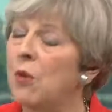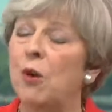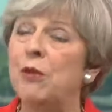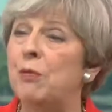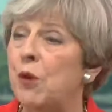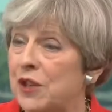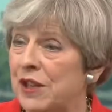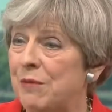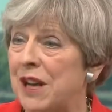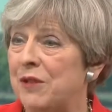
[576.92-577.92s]
What we've put
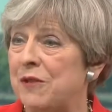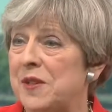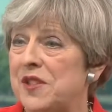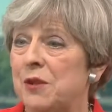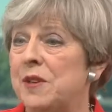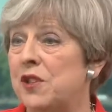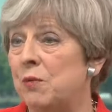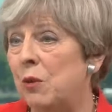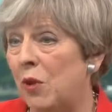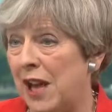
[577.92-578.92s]
in a manifesto is that
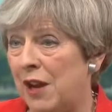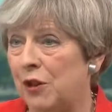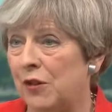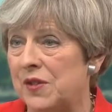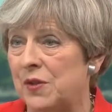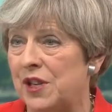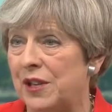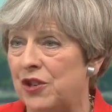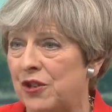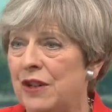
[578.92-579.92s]
we will have a
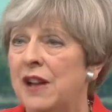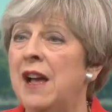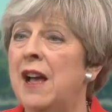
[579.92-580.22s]
consultation